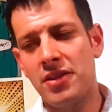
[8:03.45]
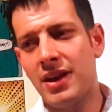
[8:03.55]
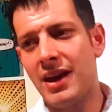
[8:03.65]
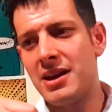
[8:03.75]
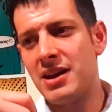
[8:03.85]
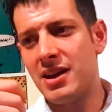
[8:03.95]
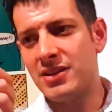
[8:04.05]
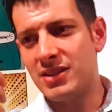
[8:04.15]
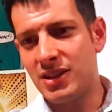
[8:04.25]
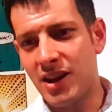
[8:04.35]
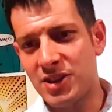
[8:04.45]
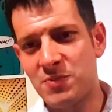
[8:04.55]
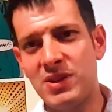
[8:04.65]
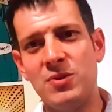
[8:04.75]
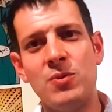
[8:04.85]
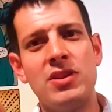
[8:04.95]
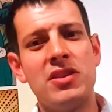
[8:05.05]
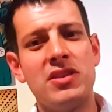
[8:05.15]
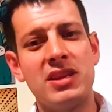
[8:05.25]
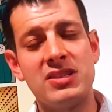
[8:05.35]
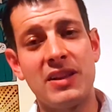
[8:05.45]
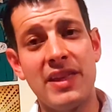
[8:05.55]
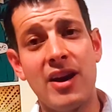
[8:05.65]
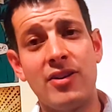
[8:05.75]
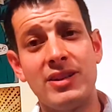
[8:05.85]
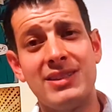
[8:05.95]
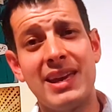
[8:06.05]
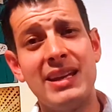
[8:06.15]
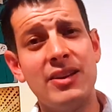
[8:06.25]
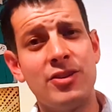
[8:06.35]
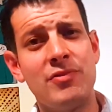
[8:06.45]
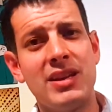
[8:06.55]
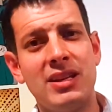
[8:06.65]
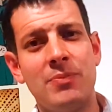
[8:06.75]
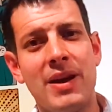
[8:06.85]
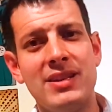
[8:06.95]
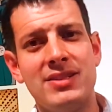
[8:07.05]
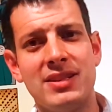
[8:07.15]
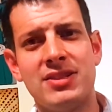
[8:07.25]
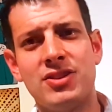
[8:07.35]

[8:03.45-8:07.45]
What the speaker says: and I speak with and things like that on a regular basis